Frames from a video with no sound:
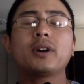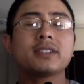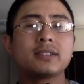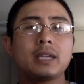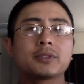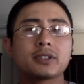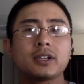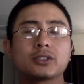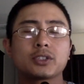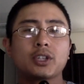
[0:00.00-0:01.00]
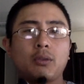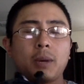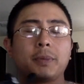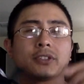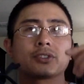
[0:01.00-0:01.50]
name started to show up
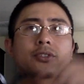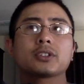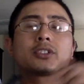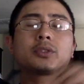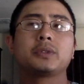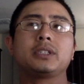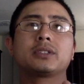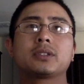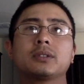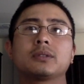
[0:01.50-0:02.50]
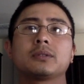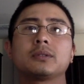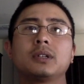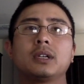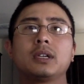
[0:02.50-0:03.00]
on Structure 22,
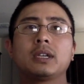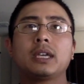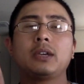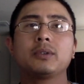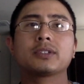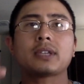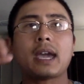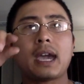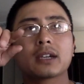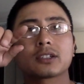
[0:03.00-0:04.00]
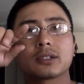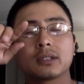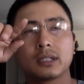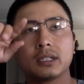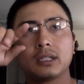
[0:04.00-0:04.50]
he was
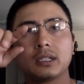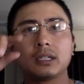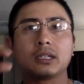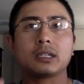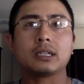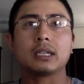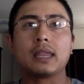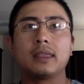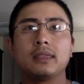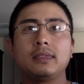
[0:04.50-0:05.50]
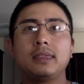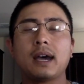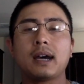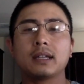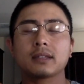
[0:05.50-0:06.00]
actually
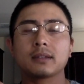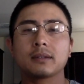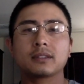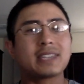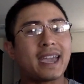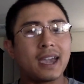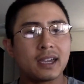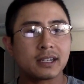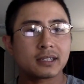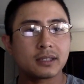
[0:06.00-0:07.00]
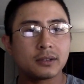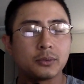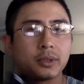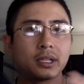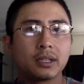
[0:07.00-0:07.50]
not tagged
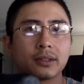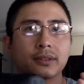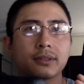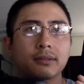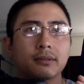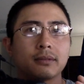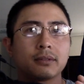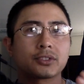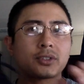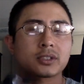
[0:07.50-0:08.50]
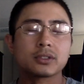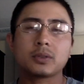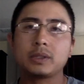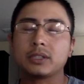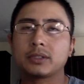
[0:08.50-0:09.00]
with the Structure
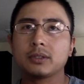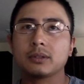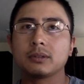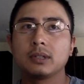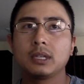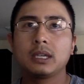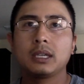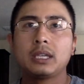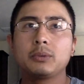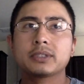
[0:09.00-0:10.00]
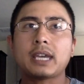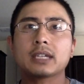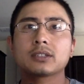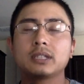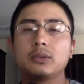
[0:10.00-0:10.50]
22. He was
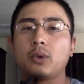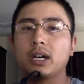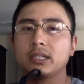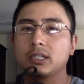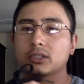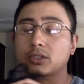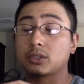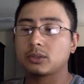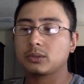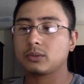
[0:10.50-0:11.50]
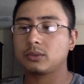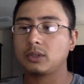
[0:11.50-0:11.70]
actually wanting to